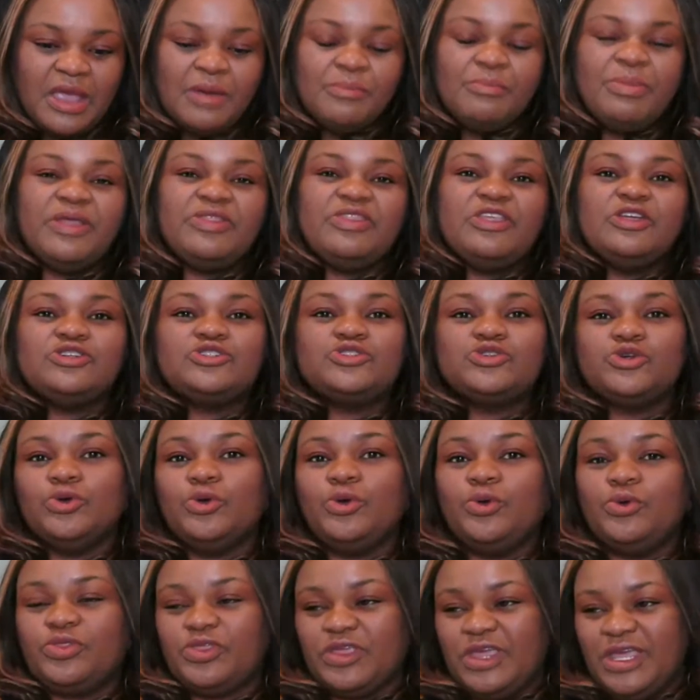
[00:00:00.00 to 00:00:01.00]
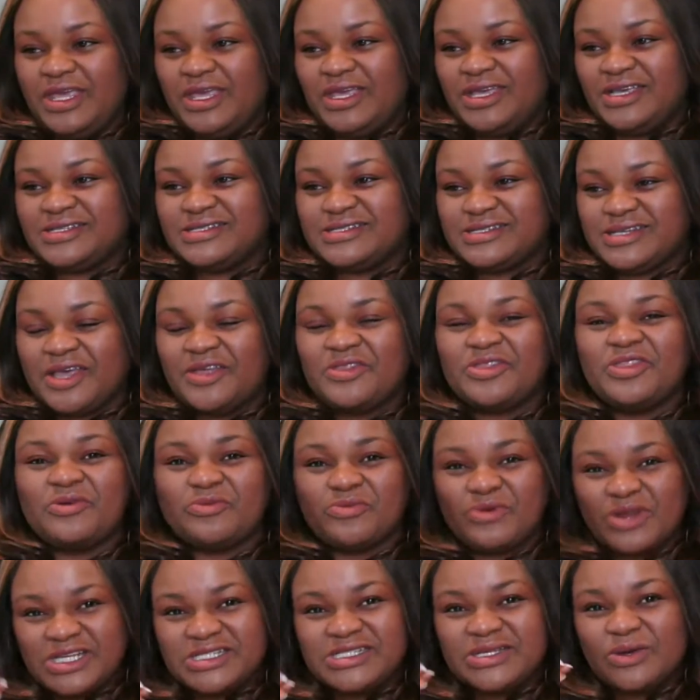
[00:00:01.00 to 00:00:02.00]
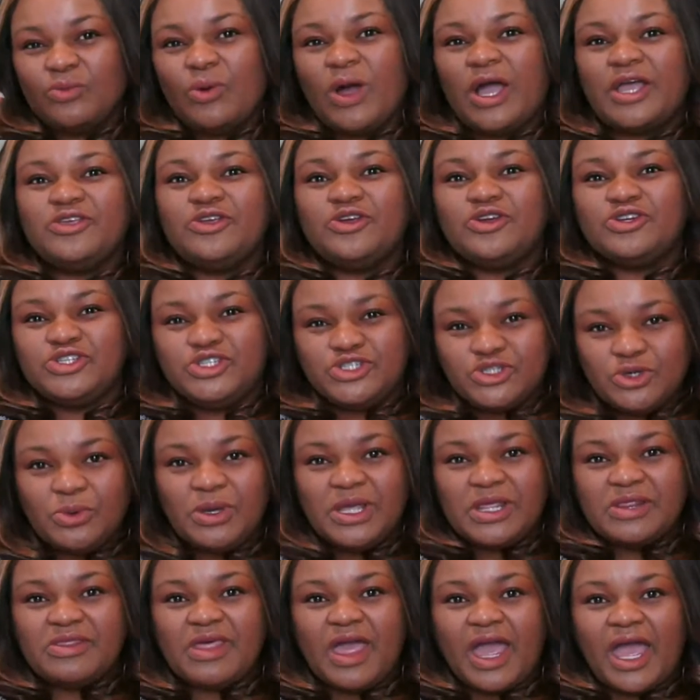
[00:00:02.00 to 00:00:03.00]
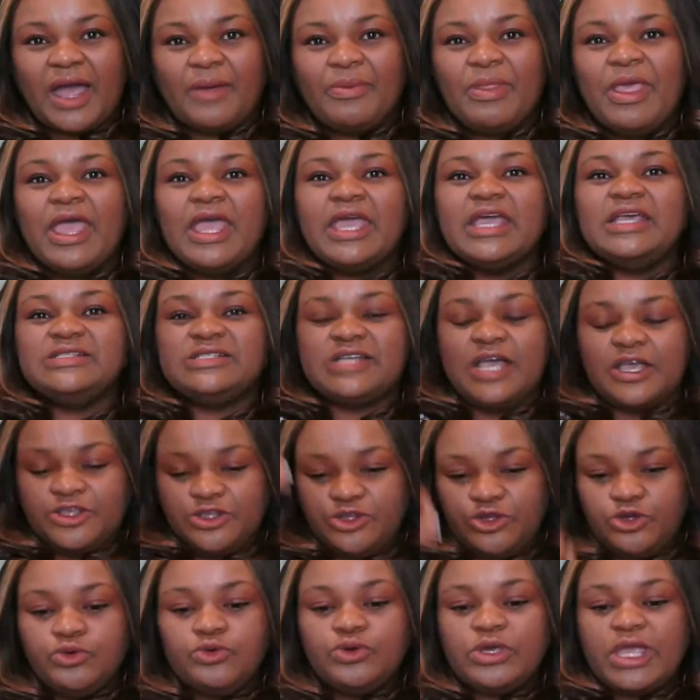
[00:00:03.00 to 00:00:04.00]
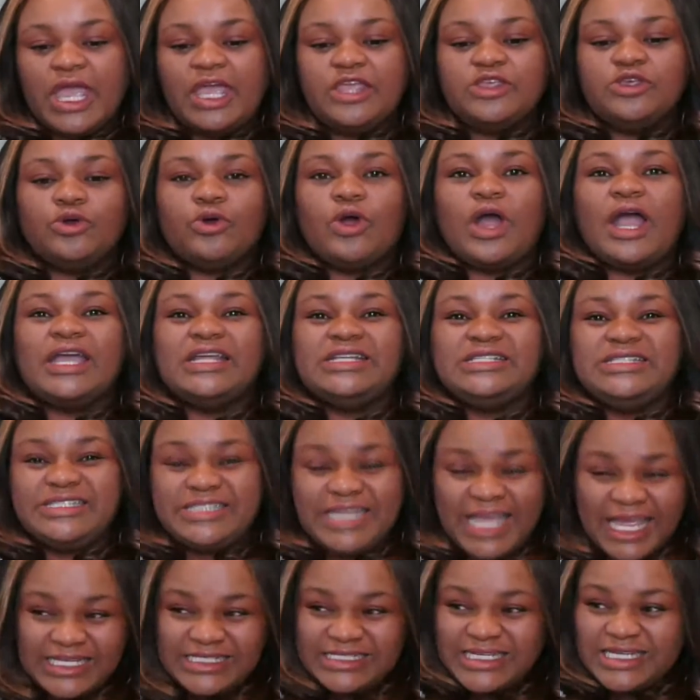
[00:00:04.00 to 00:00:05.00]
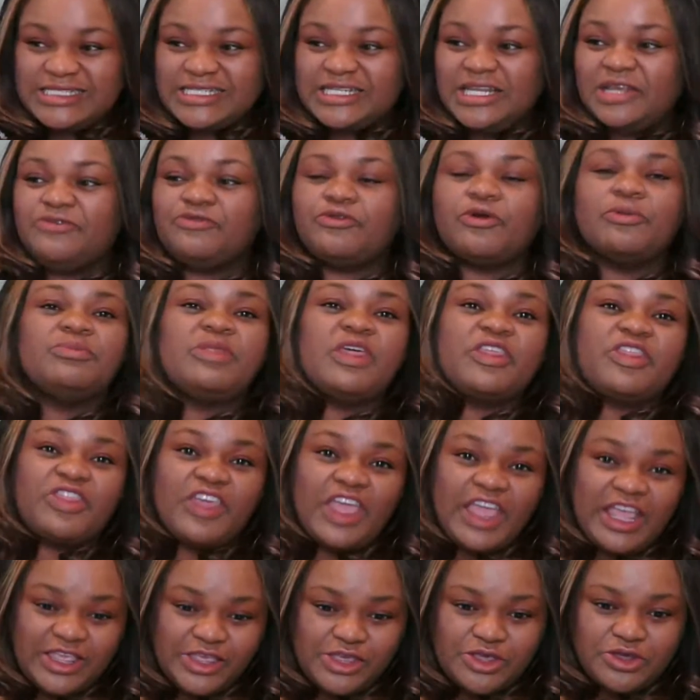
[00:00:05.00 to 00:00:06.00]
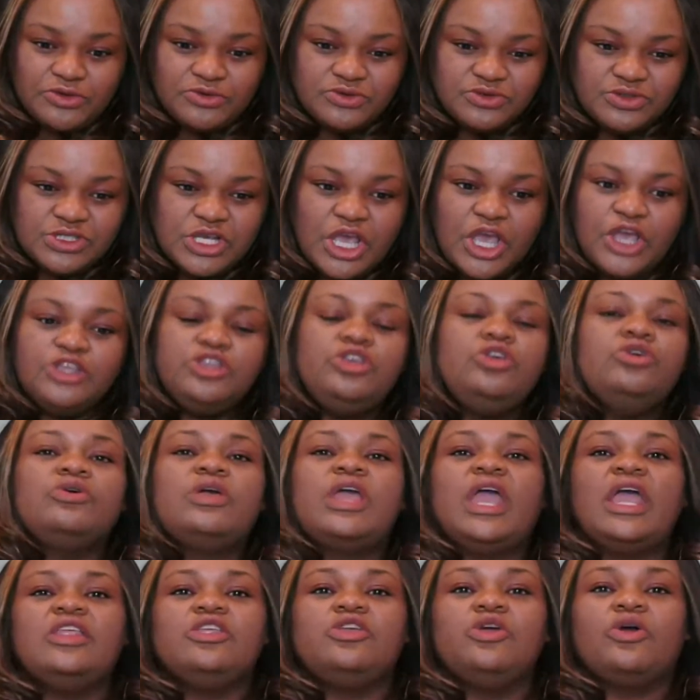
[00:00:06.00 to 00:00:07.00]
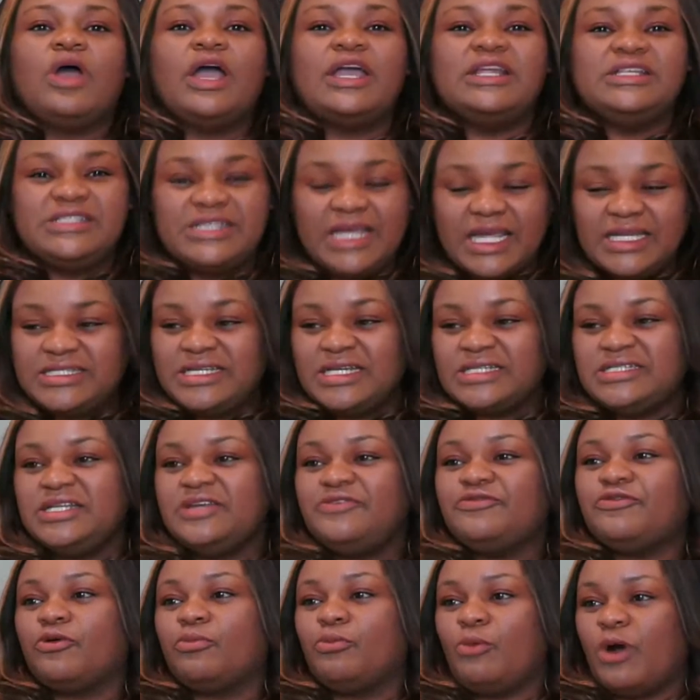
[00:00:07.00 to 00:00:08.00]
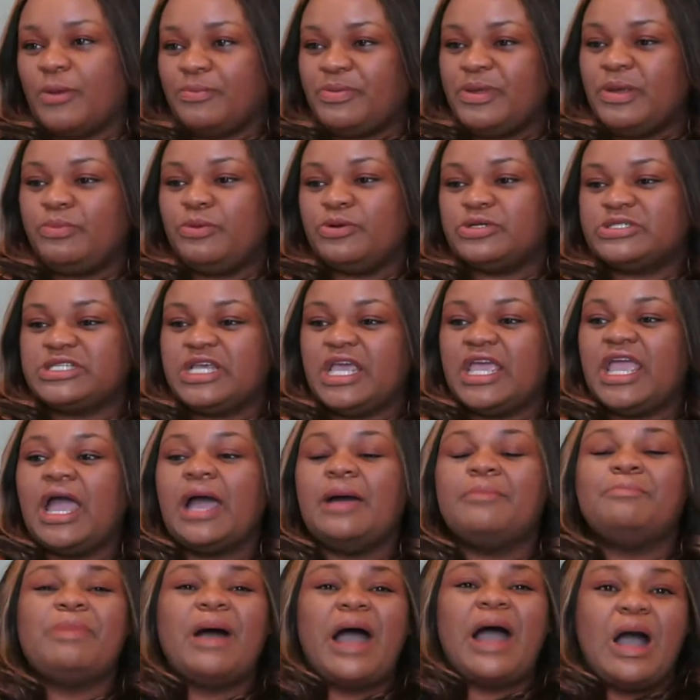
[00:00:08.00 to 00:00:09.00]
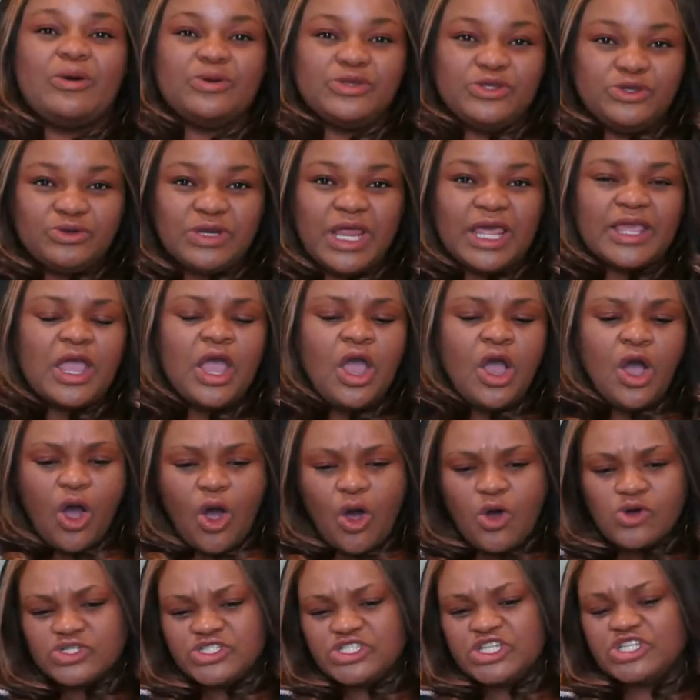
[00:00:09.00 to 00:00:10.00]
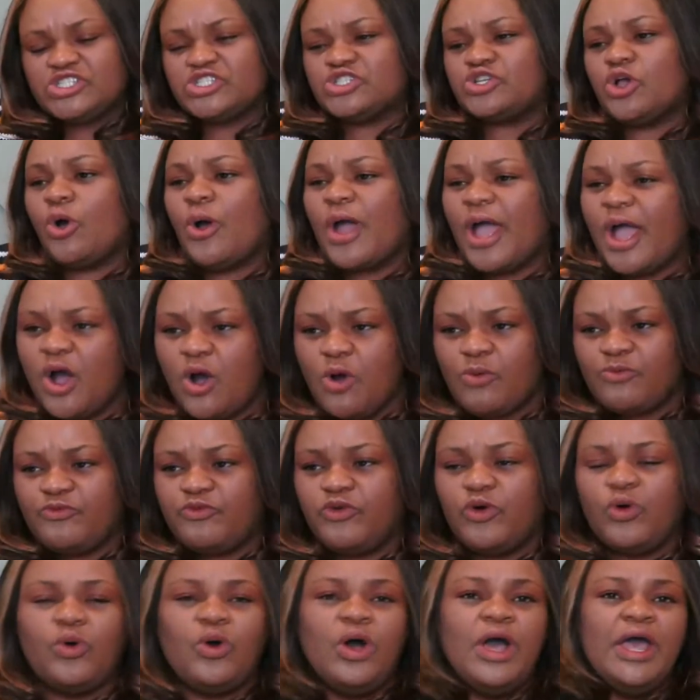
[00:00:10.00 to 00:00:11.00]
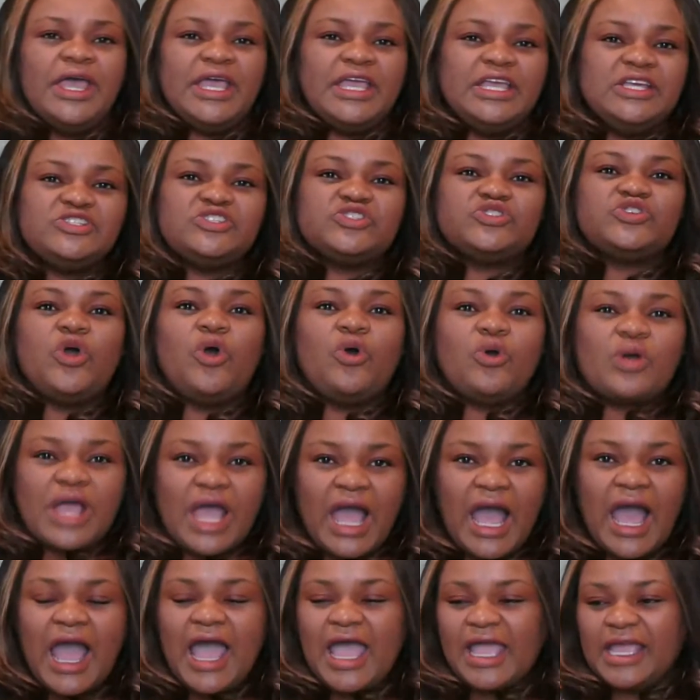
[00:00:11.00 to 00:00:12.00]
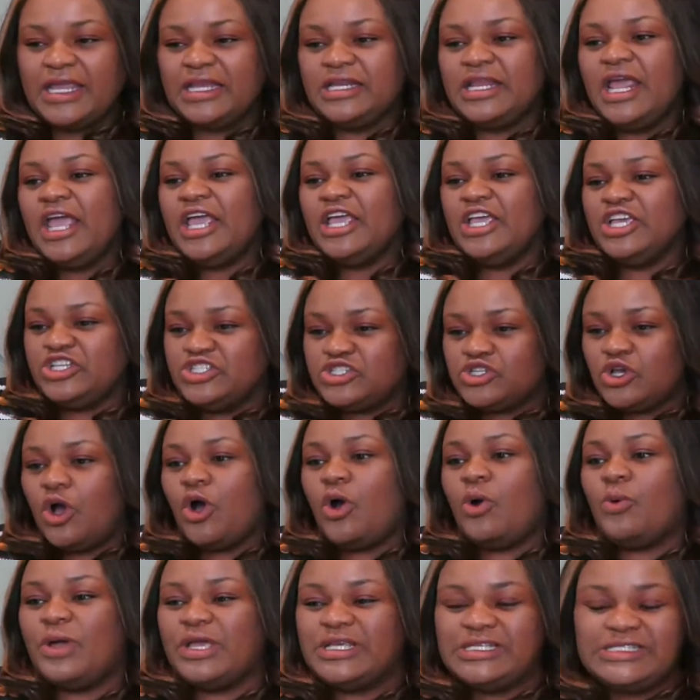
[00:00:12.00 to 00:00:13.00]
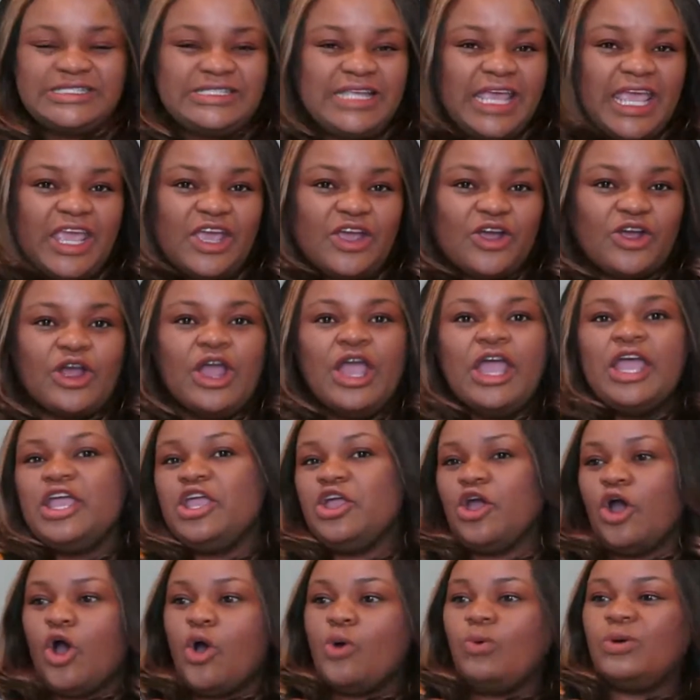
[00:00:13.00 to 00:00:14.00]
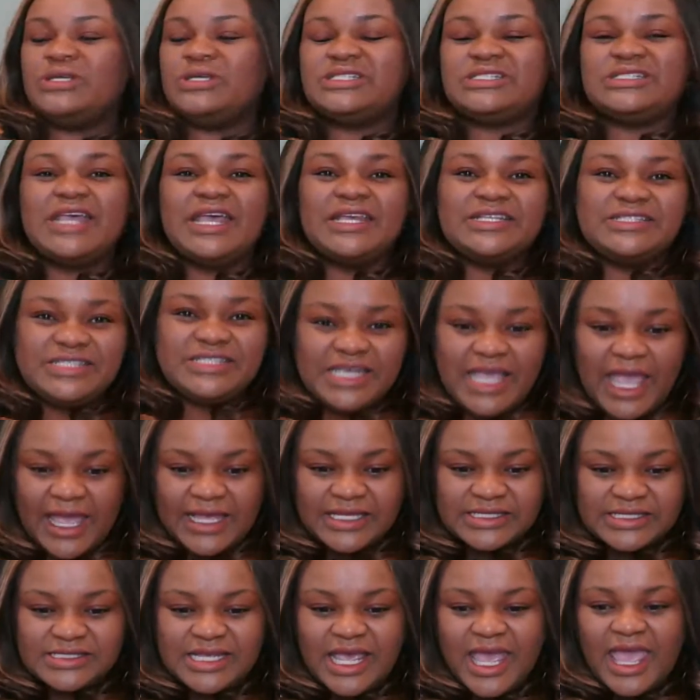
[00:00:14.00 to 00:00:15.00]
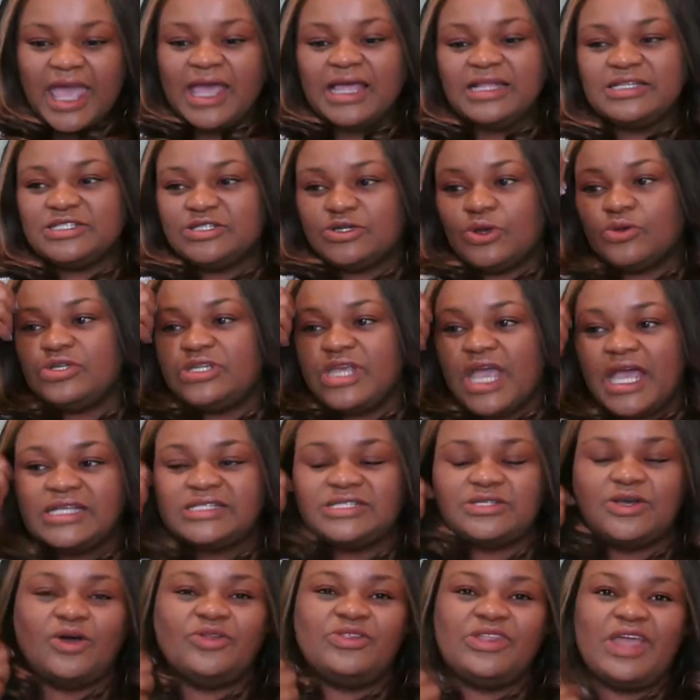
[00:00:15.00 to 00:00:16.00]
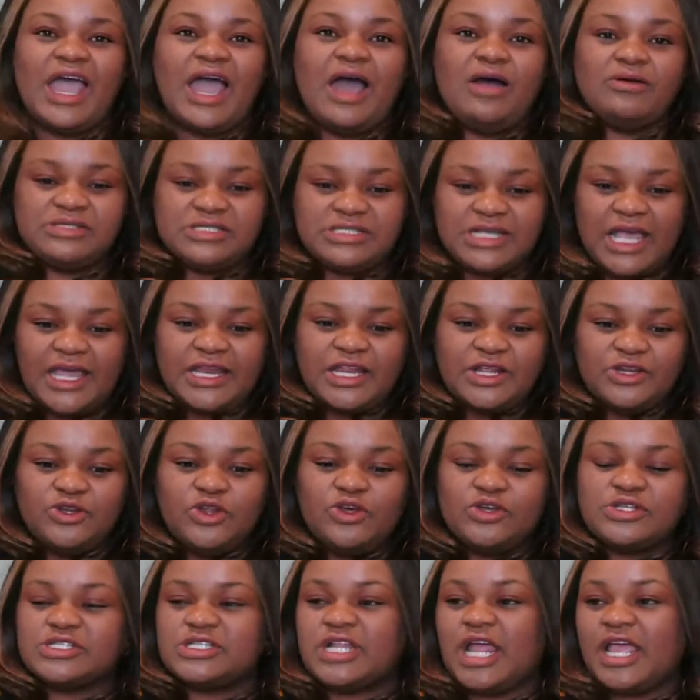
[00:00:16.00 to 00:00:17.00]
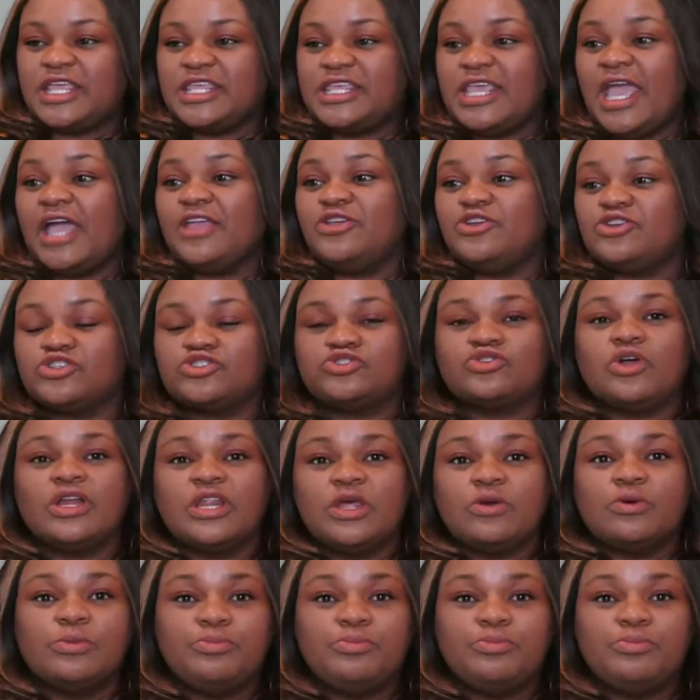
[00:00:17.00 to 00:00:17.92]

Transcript: But the truth is, the reason why you're doing that is that you get your identity from the thank yous. You get your identity from what people say about you. Like, oh, she's so helpful. He's so kind. He's always there. He always says yes. And so, yes, on the outside, it looks like, yeah, you're struggling